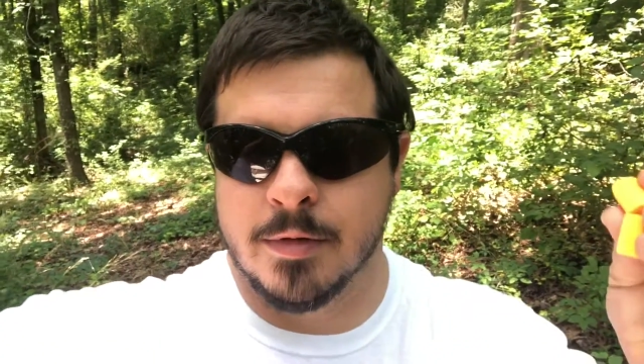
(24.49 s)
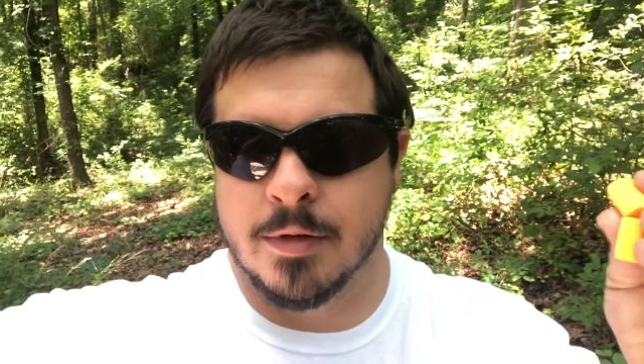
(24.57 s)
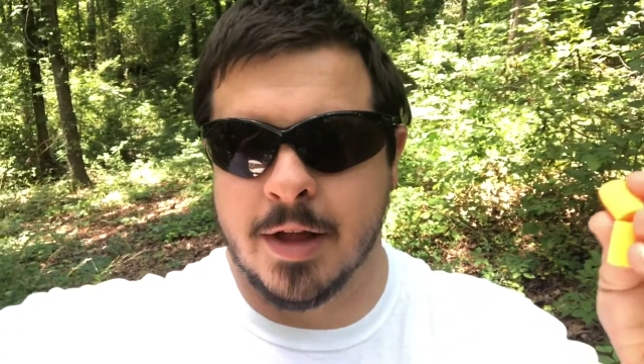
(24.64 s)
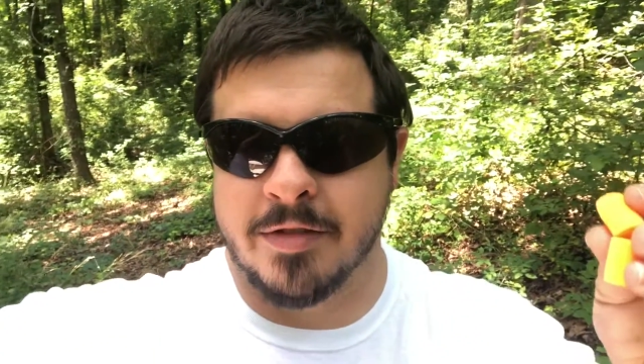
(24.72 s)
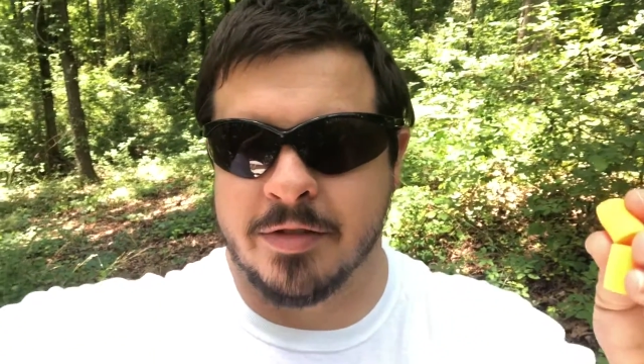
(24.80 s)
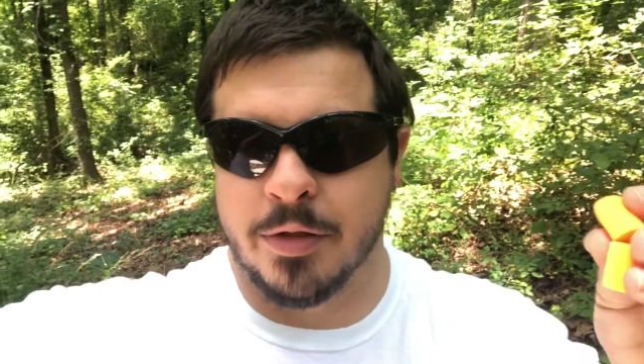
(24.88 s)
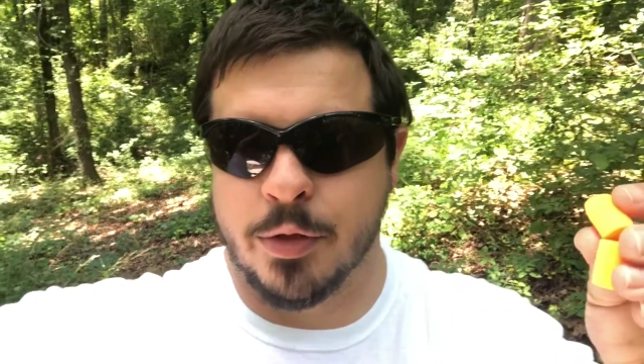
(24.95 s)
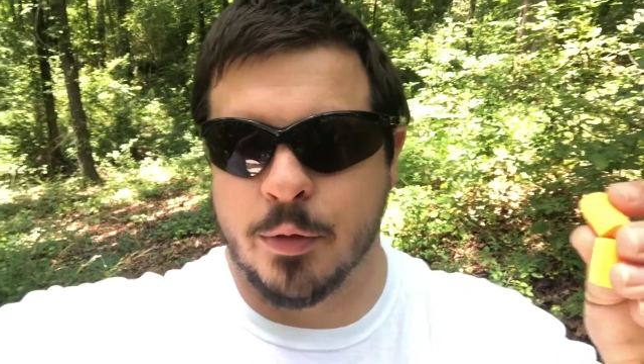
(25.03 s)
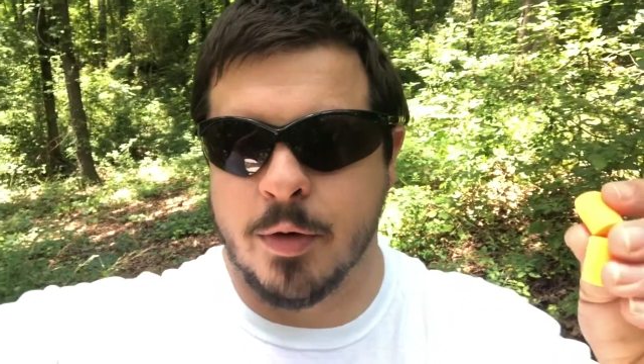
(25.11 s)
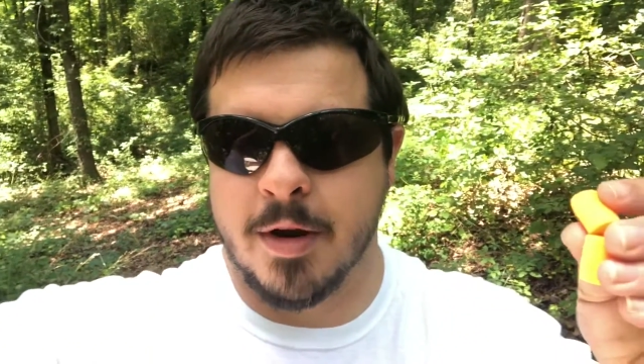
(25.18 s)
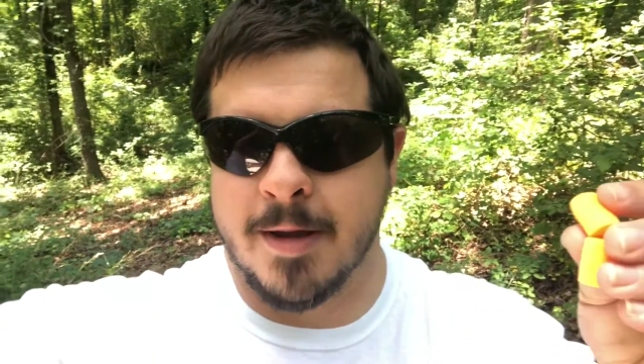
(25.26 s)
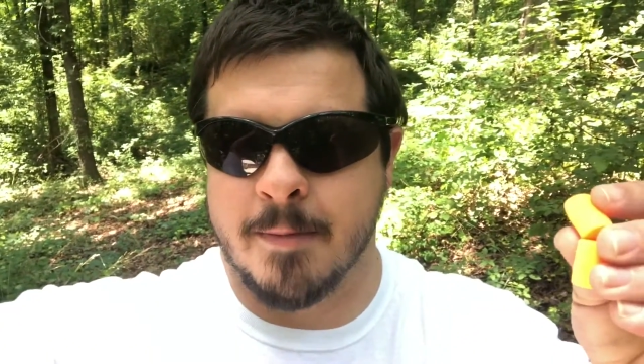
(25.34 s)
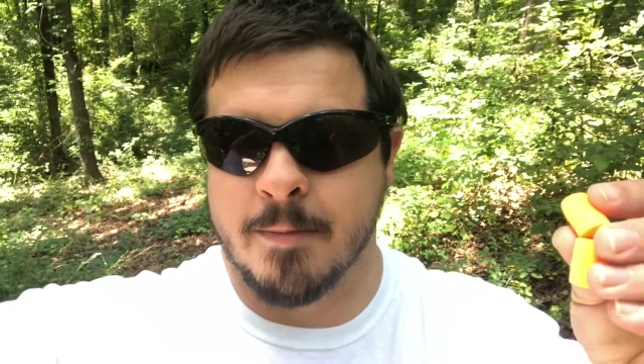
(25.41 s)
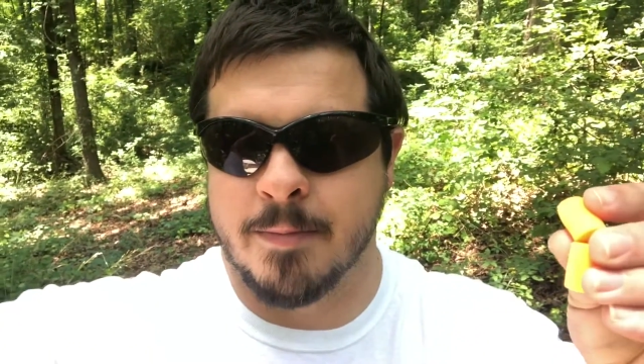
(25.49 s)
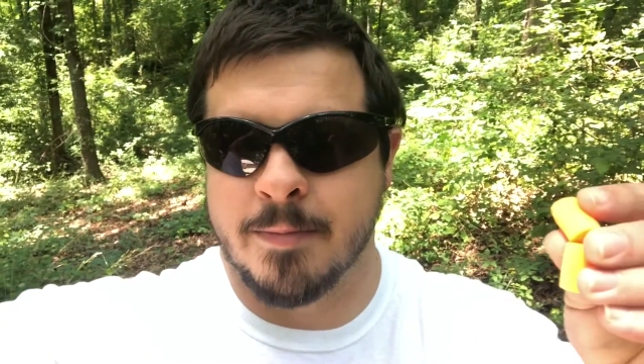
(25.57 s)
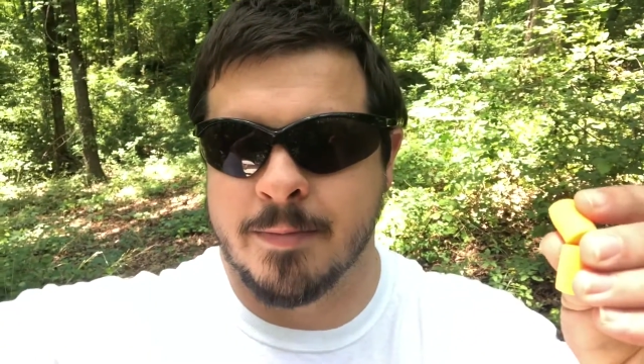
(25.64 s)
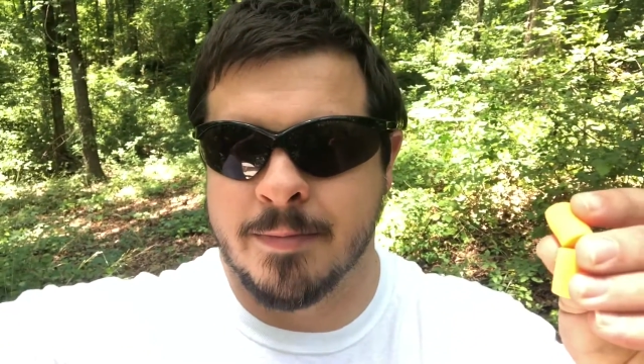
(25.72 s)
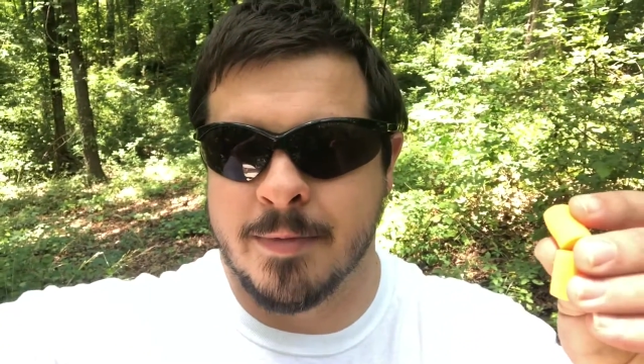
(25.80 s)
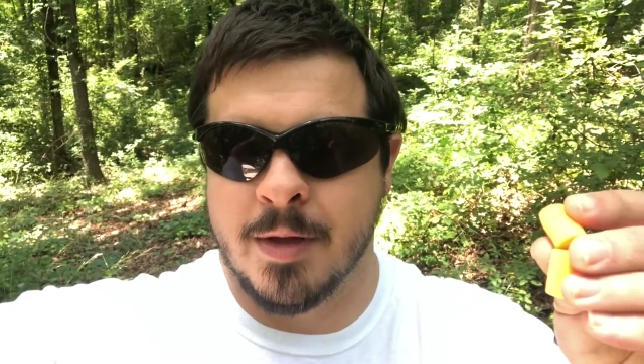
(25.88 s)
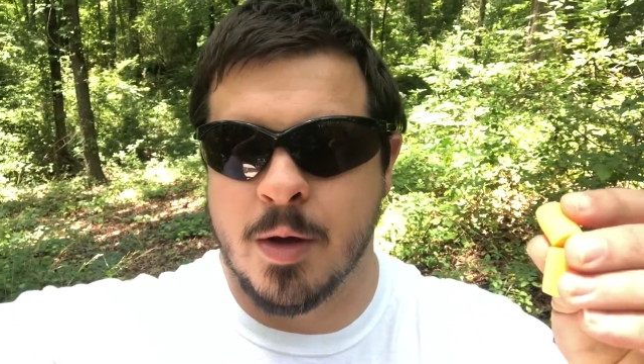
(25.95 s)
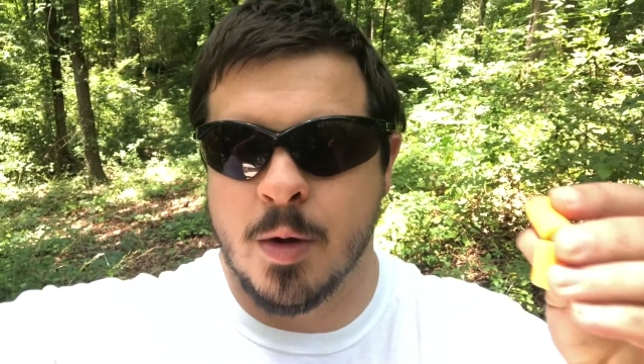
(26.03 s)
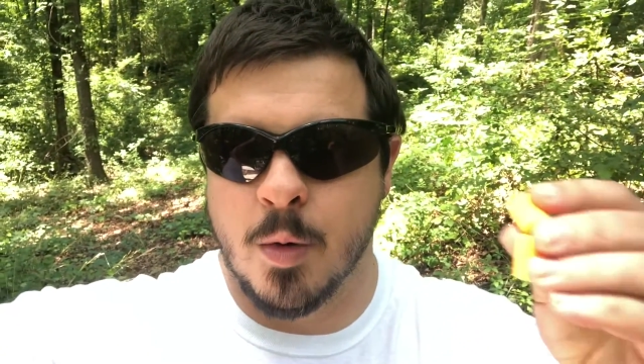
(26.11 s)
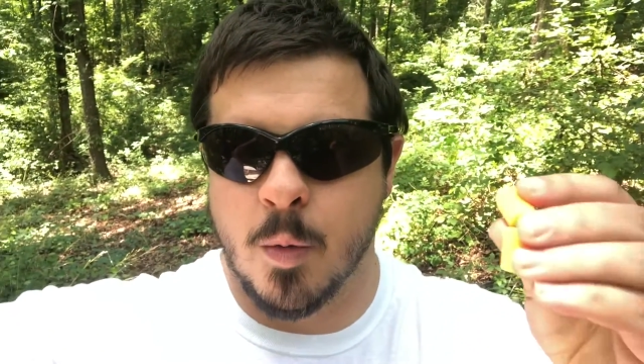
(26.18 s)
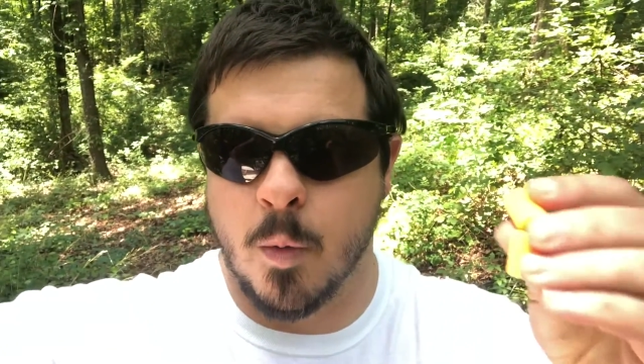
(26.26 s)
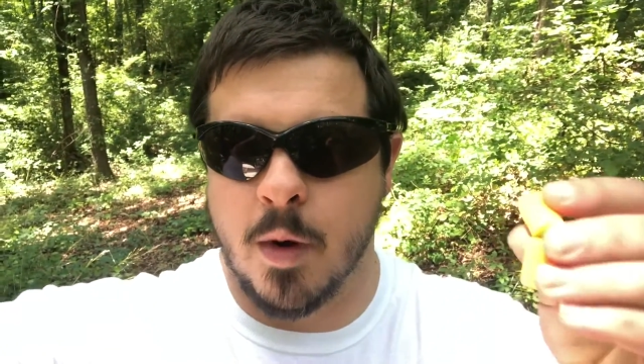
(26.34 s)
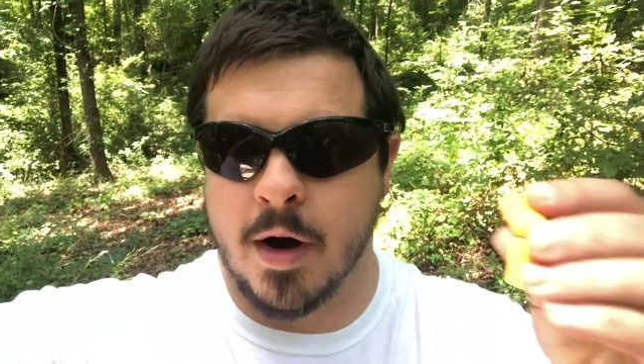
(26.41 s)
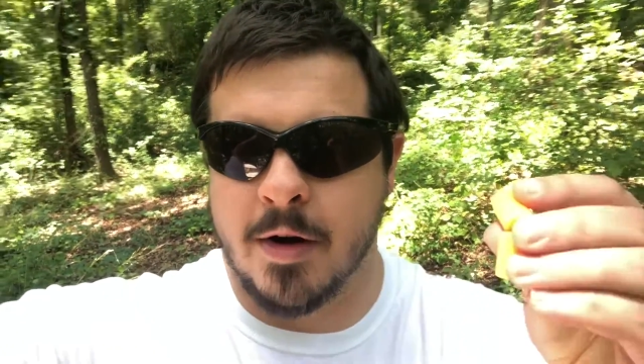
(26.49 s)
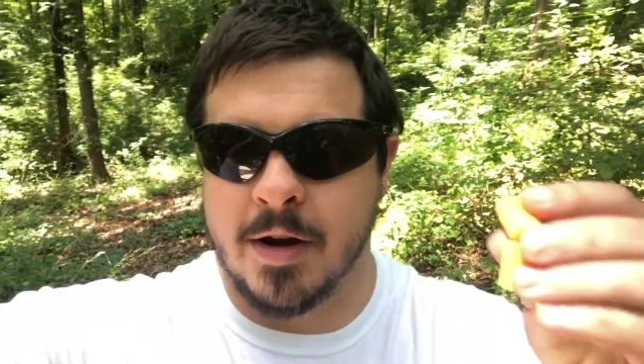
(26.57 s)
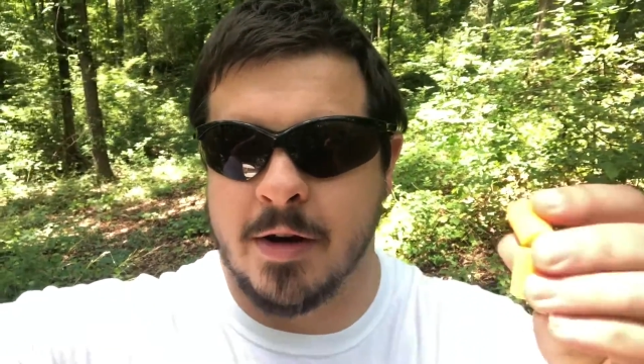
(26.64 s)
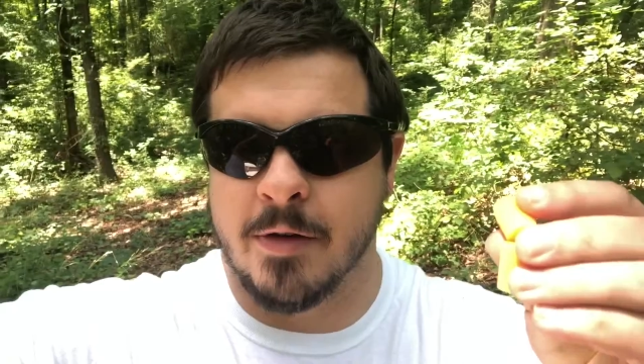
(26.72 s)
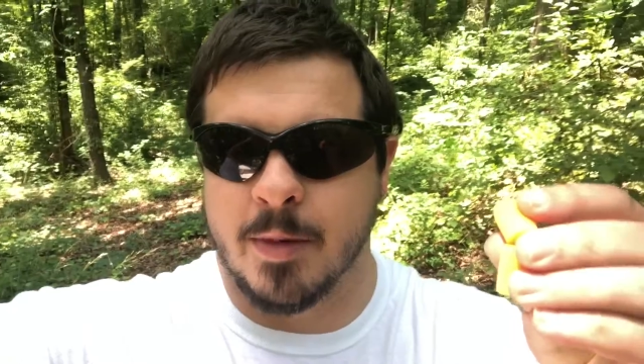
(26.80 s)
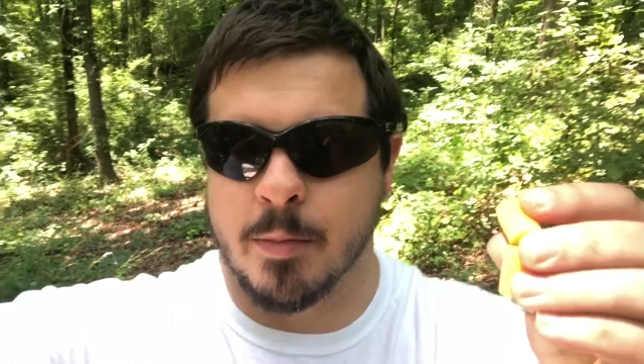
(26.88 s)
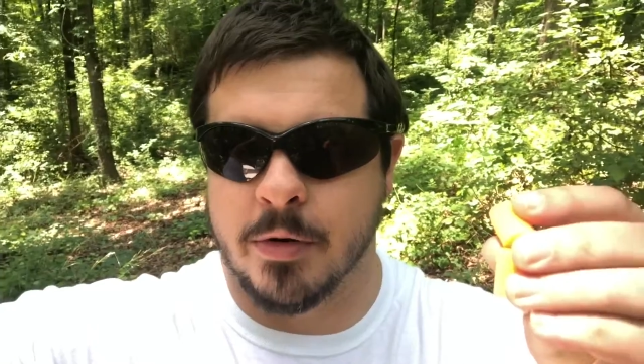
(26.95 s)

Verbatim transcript: Lesson three, wear hearing